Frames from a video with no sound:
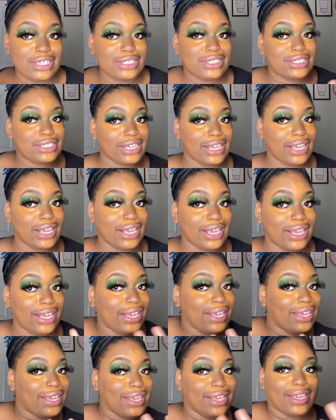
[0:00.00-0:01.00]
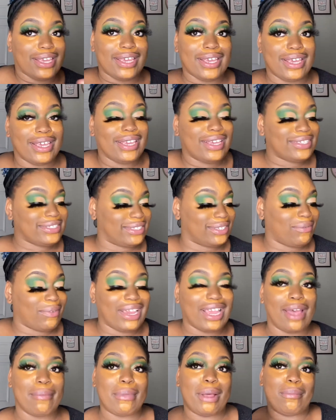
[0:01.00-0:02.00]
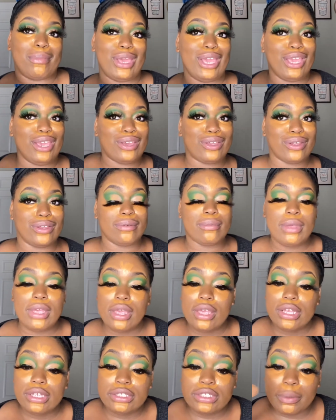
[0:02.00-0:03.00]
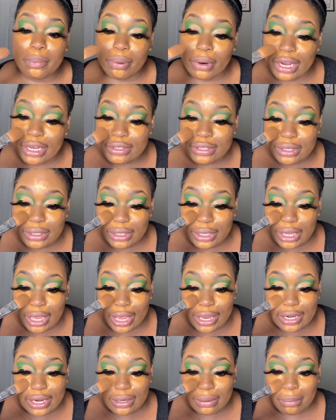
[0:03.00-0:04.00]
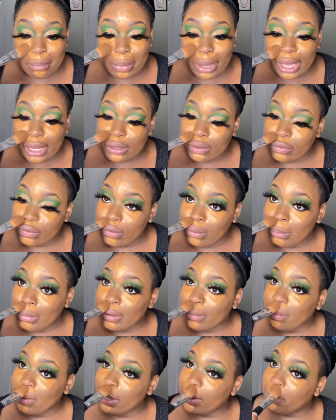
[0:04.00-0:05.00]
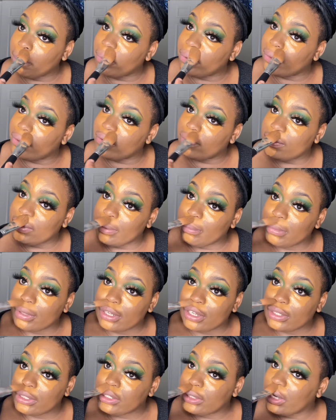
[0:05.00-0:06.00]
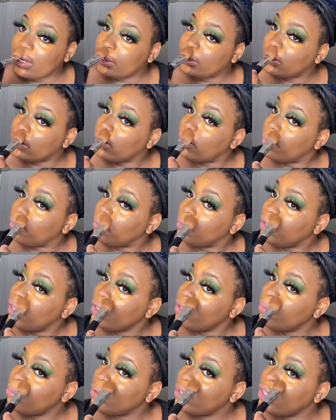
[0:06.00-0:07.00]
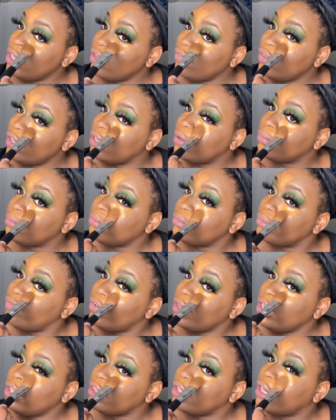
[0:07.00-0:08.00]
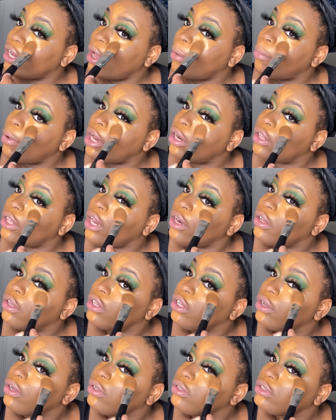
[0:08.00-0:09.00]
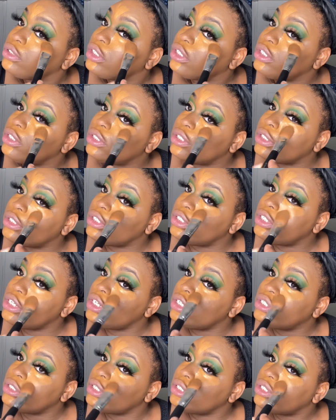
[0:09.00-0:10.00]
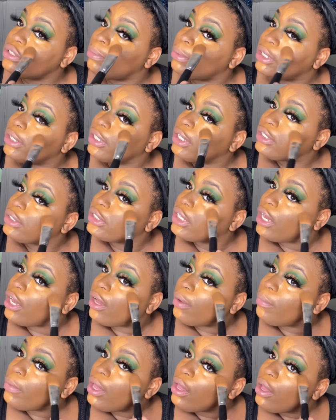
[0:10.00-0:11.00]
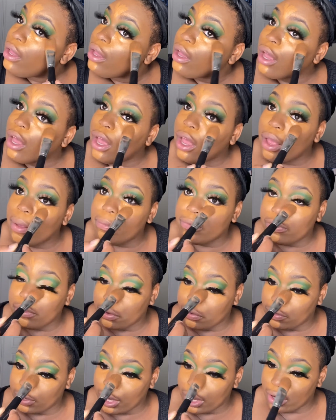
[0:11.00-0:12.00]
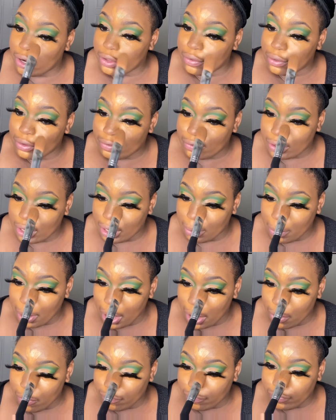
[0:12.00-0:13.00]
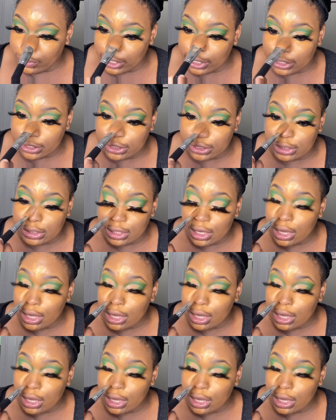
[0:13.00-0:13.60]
check. So I got my makeup. Surprisingly, I didn't buy too much makeup with the stimulus check though. Can you believe it? If anything, I bought a lot of clothes because sis, it's about that time. I'm so tired of the same outfits.